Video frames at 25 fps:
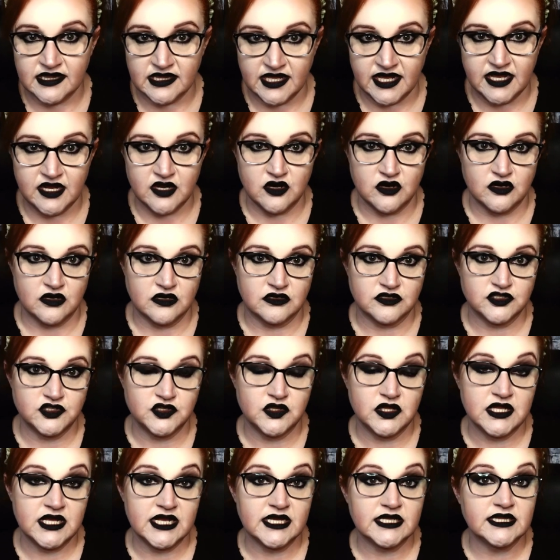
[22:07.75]
link her
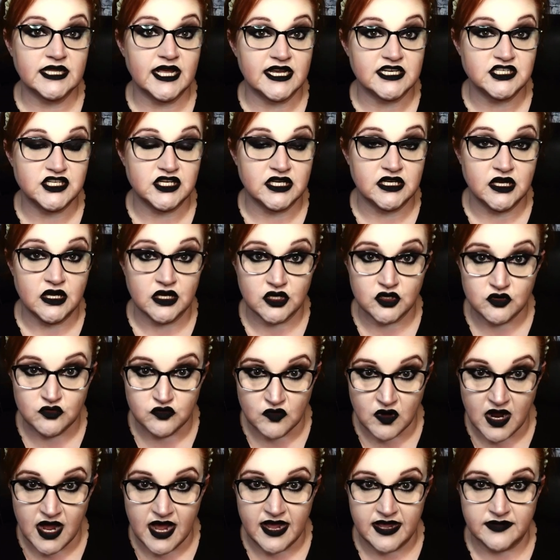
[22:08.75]
to the alleged
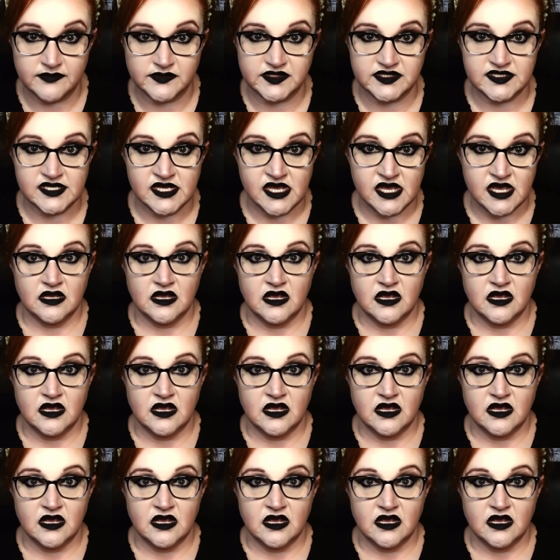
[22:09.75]
crimes.